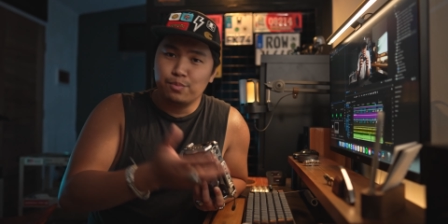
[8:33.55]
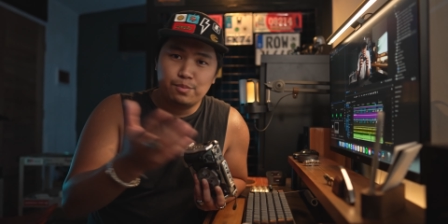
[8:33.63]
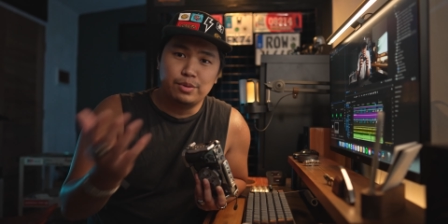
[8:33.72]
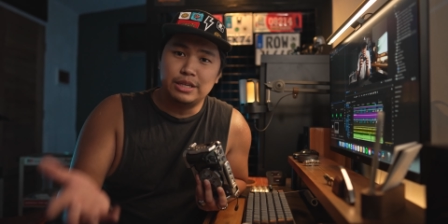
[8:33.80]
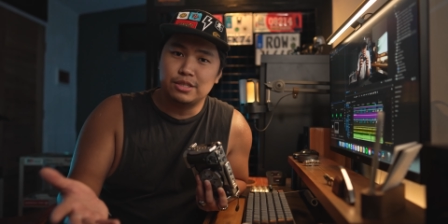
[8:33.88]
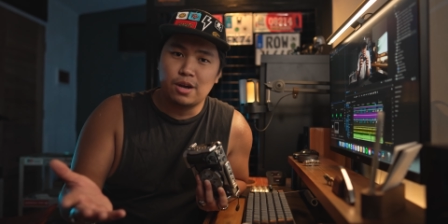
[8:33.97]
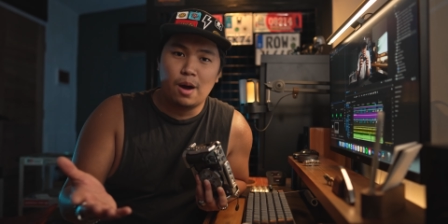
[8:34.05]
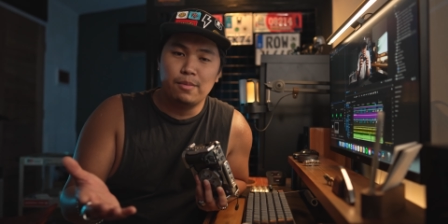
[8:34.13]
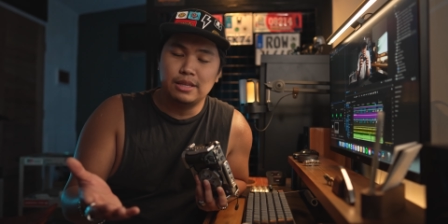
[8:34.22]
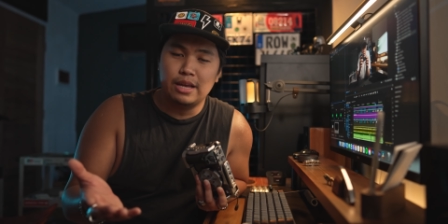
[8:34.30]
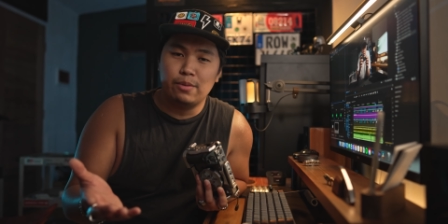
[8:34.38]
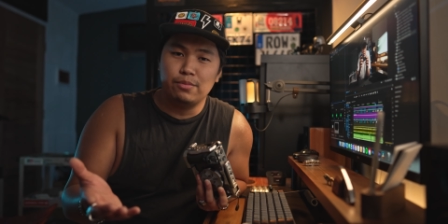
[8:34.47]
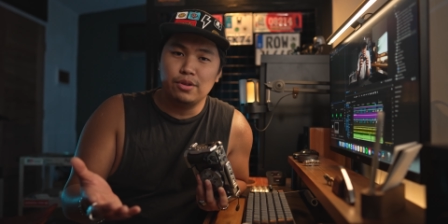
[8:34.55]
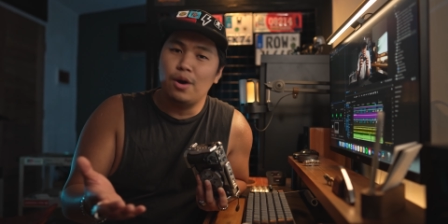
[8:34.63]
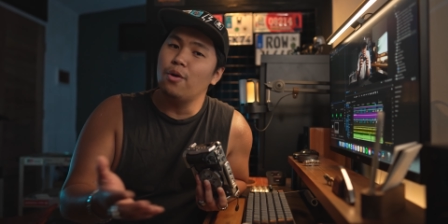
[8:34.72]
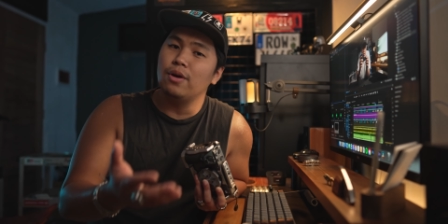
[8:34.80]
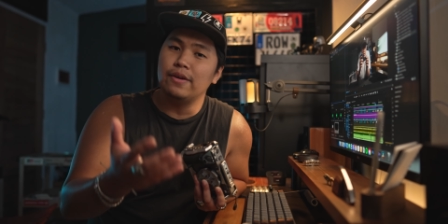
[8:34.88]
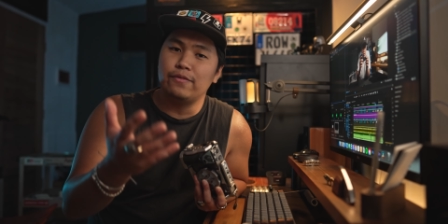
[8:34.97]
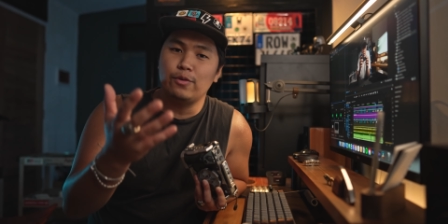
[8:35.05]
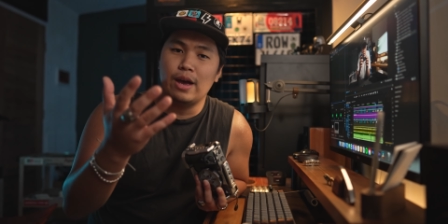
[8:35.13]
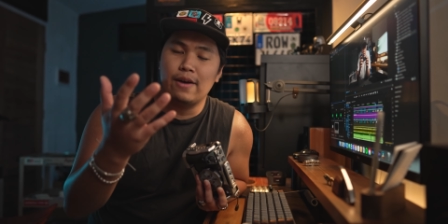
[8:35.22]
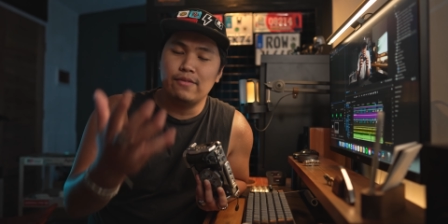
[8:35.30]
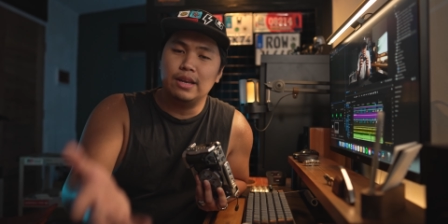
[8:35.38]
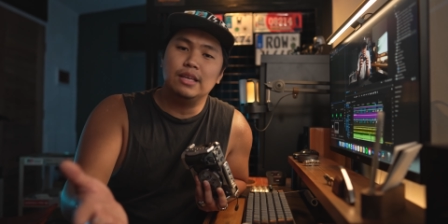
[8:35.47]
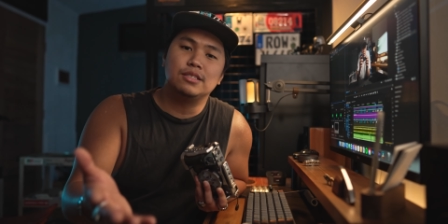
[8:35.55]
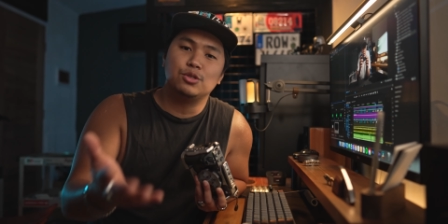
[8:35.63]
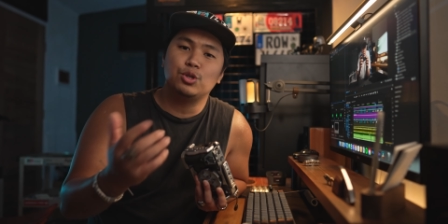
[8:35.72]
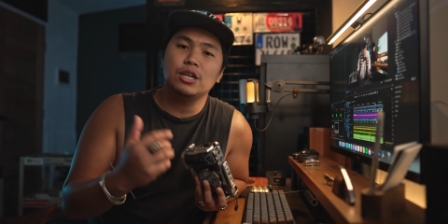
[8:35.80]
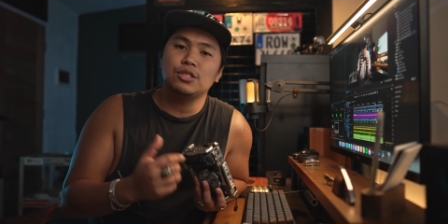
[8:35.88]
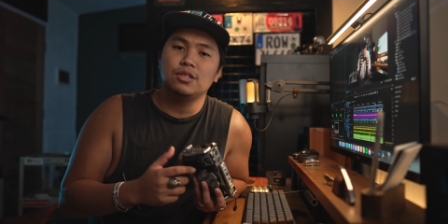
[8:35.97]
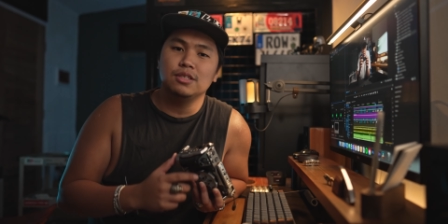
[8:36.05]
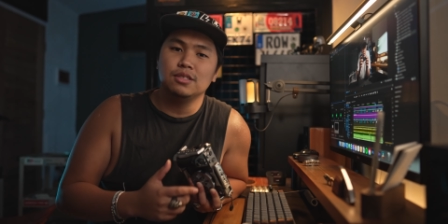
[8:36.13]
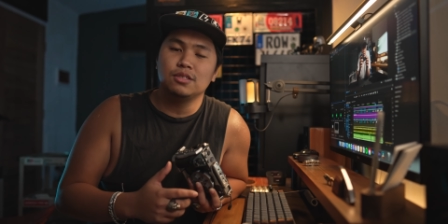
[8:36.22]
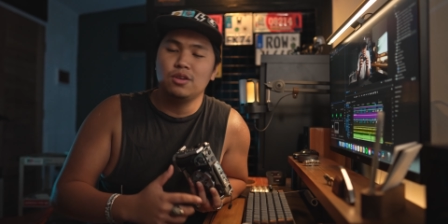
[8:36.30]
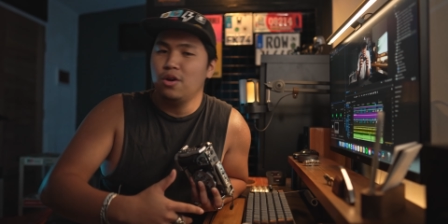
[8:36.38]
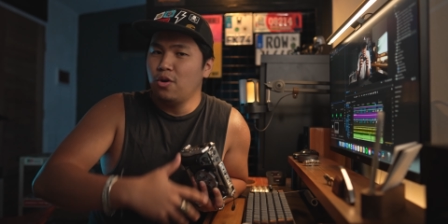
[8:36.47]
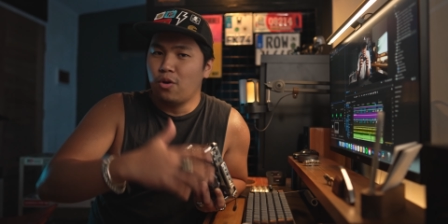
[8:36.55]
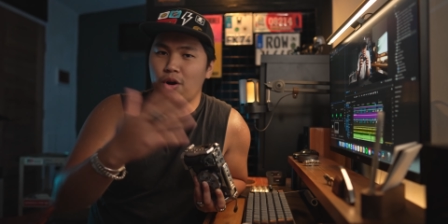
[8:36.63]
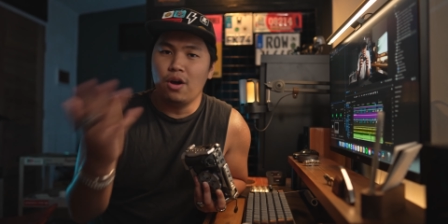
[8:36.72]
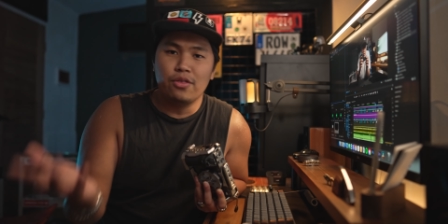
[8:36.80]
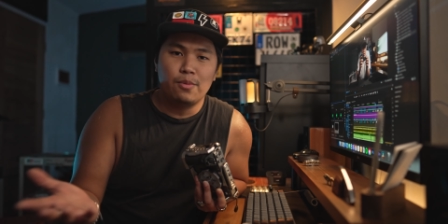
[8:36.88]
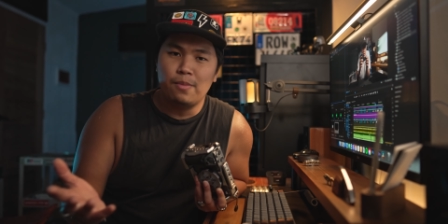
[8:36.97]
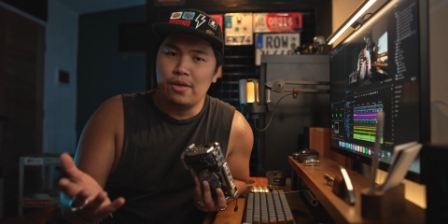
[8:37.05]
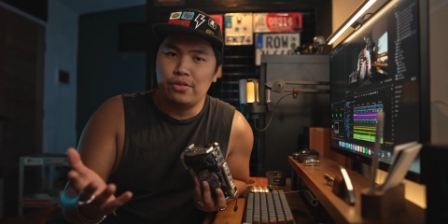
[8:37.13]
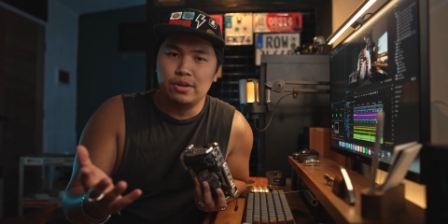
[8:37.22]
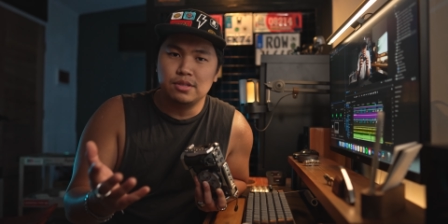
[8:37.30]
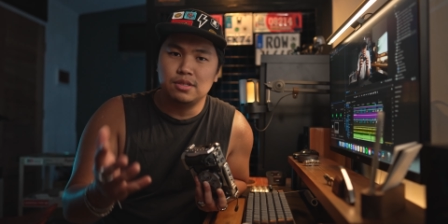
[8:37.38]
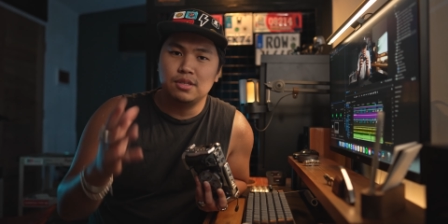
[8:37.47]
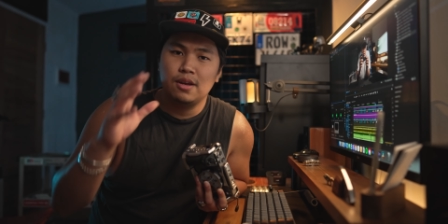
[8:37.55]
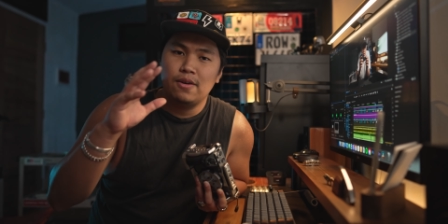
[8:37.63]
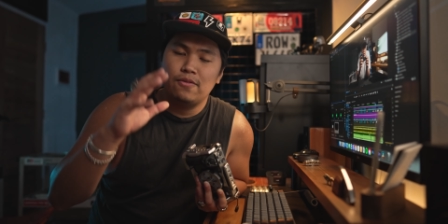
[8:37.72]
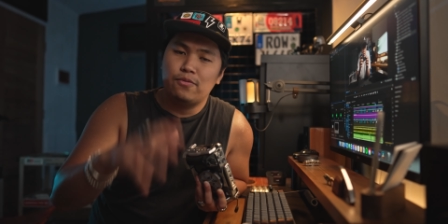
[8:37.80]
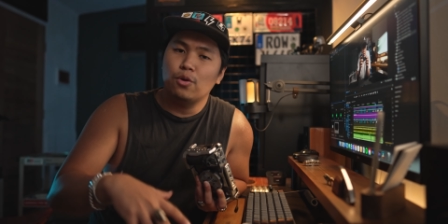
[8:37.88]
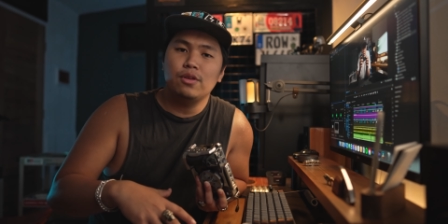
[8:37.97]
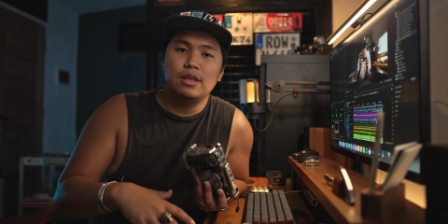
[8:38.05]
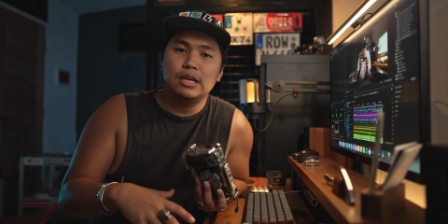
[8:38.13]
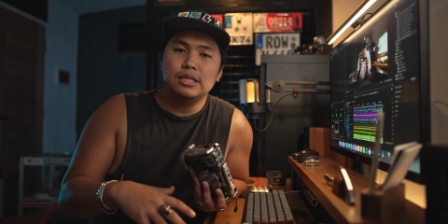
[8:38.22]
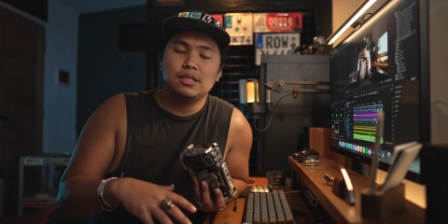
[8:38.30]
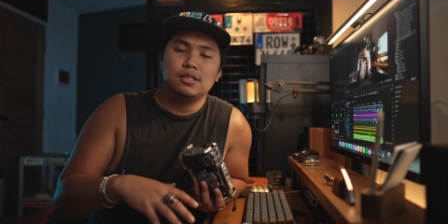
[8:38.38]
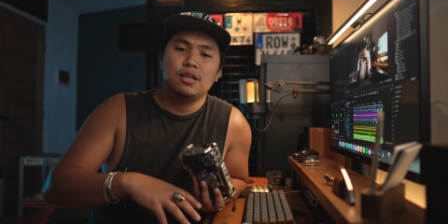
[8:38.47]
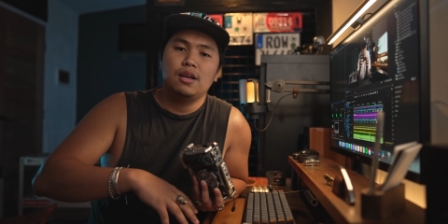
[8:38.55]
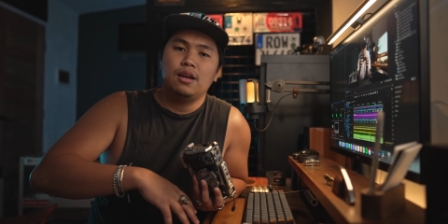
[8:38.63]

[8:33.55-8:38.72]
Please comment down below if you have any suggestions or other methods for this.